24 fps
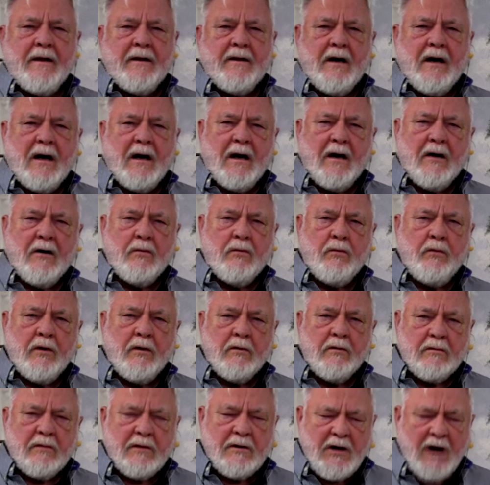
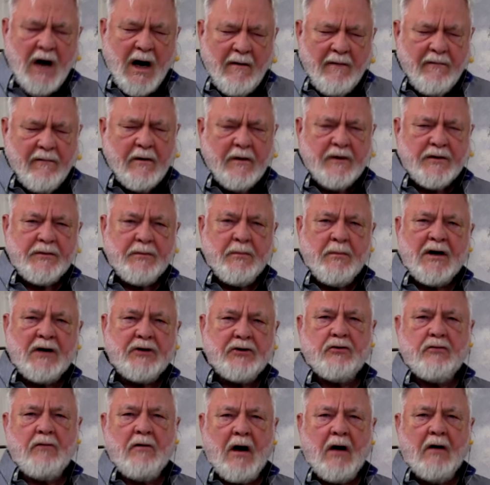we'll cover as
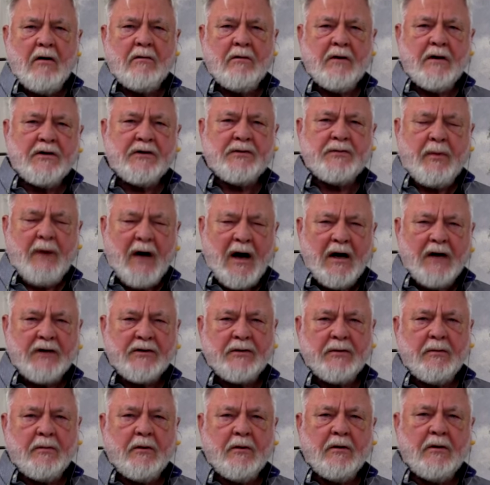much ground as
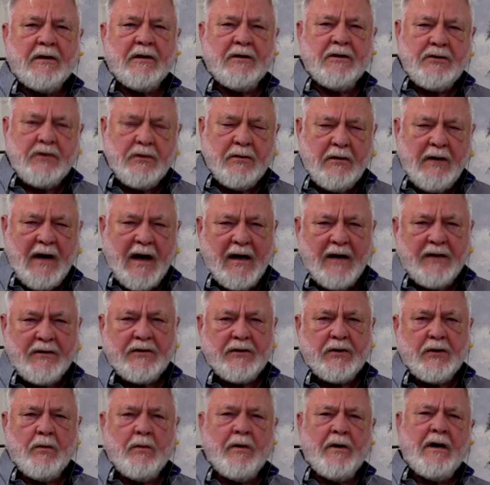possible in 2 days,
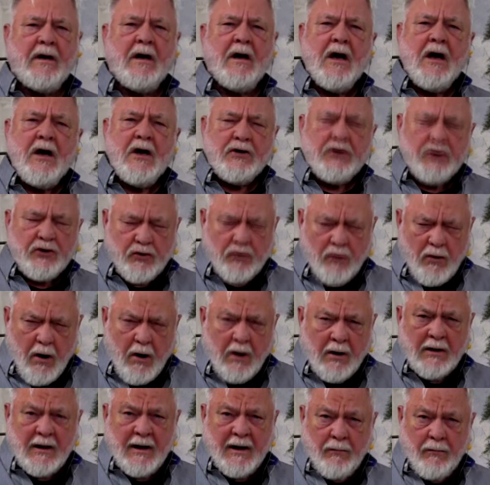so we
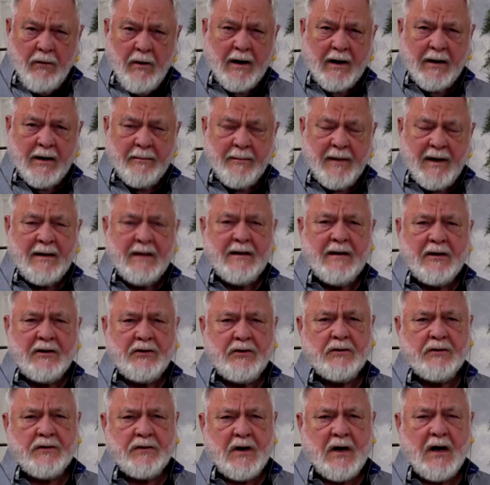strongly recommend that
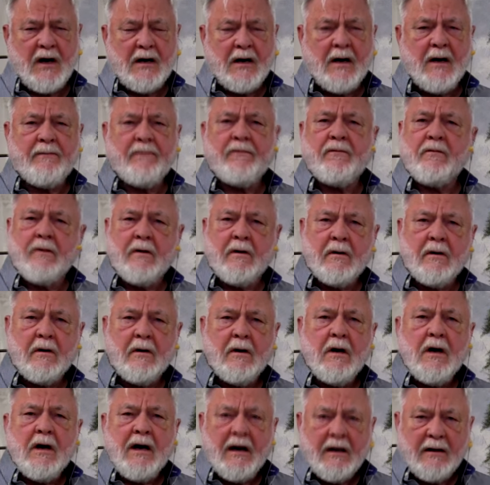you sign up for
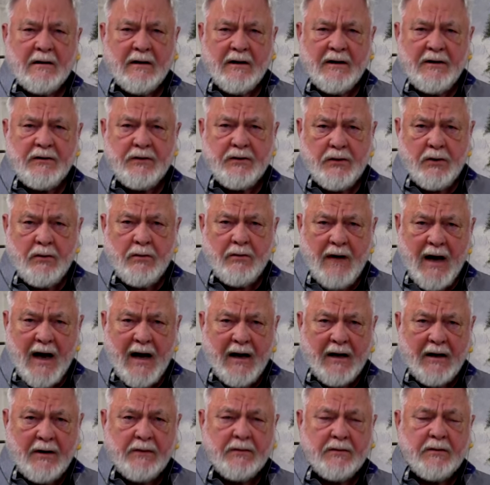at least 2
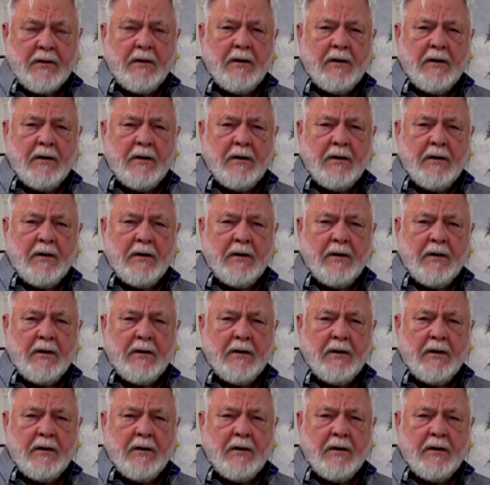days.